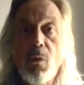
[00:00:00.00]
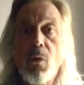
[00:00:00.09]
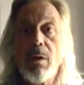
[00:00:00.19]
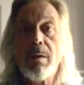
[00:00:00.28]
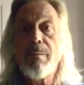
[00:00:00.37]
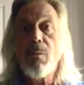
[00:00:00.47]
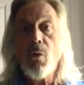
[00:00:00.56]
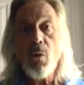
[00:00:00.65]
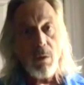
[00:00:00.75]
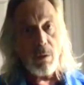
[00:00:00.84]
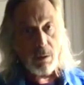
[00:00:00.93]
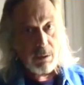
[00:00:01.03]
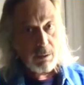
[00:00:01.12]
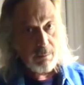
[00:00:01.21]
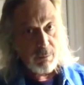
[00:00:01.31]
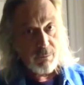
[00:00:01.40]
more and
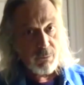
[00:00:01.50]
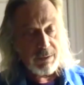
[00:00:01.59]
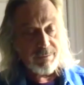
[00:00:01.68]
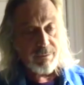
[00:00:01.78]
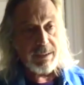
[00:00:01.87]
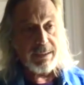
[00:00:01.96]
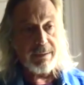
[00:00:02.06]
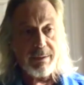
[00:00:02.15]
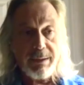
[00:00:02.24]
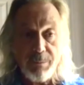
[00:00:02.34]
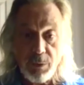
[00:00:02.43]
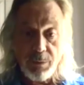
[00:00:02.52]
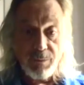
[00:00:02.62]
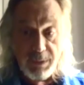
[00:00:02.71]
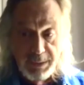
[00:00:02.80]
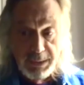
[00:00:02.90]
more before I finally
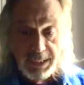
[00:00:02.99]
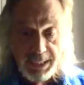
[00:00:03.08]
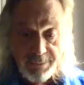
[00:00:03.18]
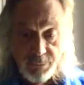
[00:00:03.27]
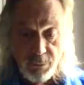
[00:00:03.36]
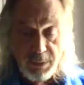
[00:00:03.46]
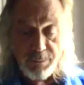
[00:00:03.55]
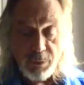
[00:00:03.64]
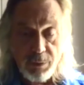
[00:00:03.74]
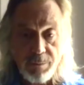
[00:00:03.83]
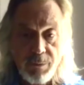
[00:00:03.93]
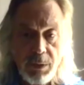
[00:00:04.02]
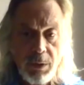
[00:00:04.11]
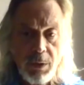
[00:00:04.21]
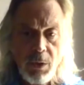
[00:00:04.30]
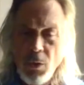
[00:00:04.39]
moved. And then after I moved,
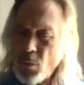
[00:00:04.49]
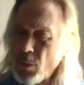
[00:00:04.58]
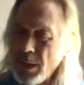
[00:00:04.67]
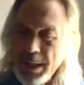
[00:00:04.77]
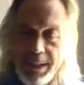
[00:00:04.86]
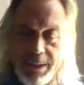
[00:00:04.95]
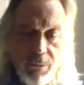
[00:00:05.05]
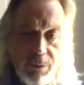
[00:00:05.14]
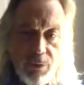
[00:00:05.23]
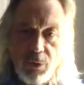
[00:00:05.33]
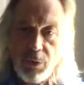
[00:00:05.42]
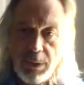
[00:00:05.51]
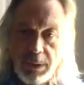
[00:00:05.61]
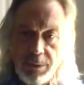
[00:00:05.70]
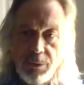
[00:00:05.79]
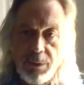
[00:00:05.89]
where I was
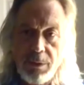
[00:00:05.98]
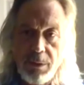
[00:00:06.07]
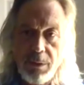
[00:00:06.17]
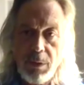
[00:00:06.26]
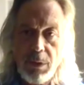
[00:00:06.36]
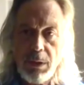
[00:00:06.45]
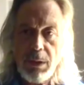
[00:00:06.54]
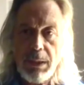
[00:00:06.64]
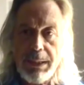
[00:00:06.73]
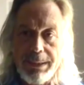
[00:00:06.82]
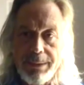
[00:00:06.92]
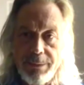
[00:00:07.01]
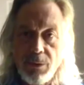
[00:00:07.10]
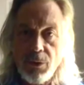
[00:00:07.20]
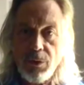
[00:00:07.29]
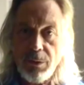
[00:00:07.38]
just in
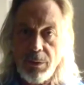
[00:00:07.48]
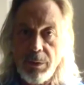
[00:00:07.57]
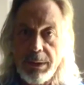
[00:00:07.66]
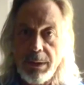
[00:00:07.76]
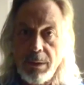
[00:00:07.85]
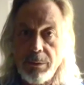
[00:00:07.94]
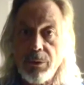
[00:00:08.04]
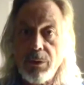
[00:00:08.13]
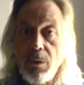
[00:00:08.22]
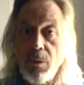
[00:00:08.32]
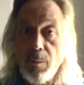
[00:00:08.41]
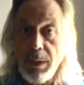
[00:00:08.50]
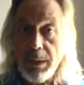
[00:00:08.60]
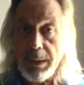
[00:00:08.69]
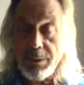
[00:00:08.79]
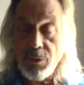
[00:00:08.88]
the studio so
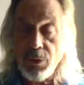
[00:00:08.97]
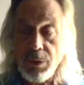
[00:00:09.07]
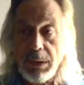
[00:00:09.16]
much,